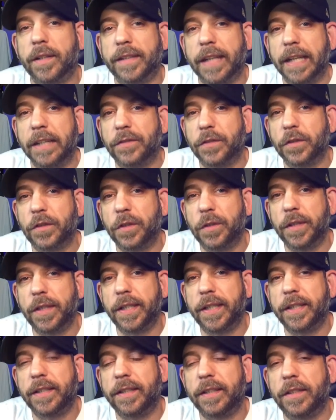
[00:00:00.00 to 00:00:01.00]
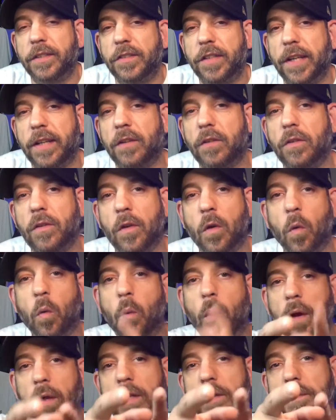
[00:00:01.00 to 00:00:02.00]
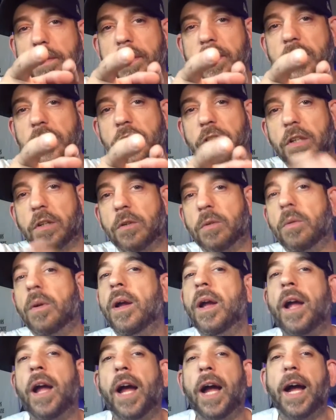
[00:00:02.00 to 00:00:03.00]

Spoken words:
Thanks for tuning into the channel. Welcome to the show.